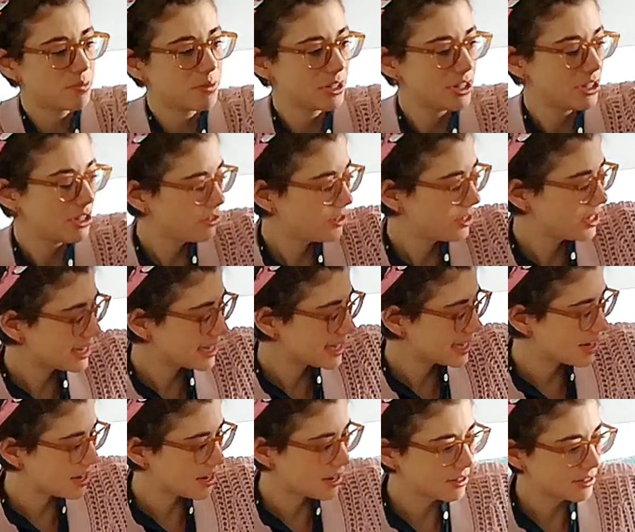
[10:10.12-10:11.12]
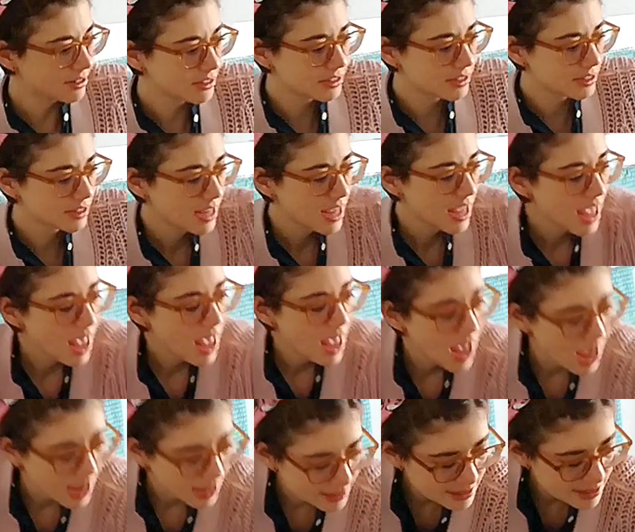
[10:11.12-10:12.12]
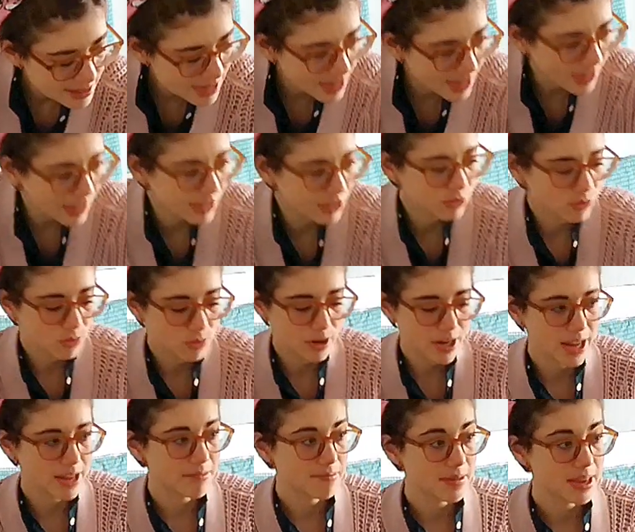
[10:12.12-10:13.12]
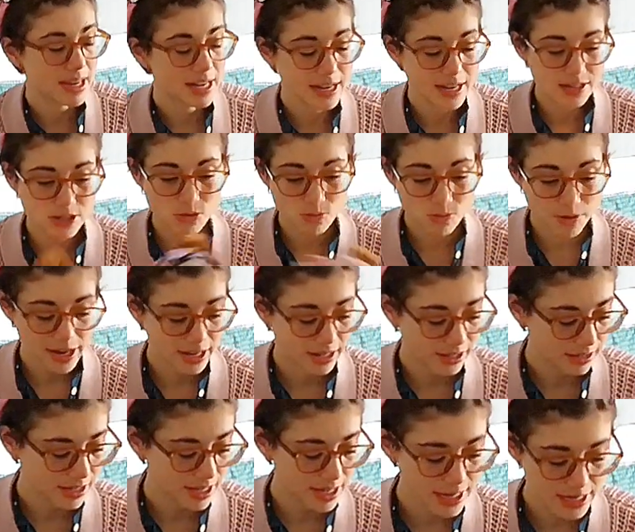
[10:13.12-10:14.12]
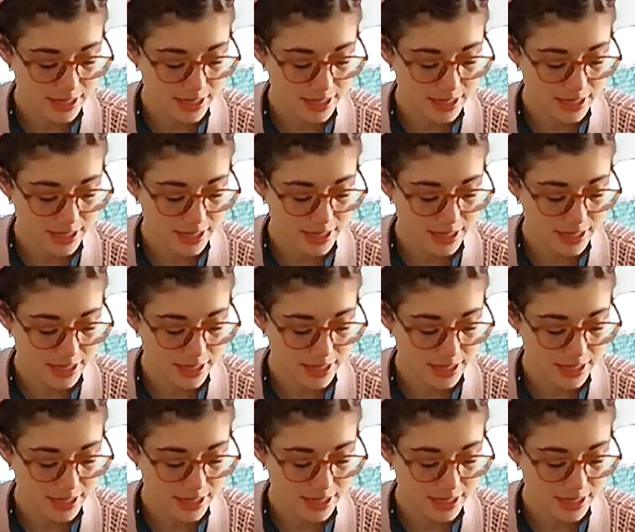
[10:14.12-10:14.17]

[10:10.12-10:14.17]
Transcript: cute skirt. And then what I made as well is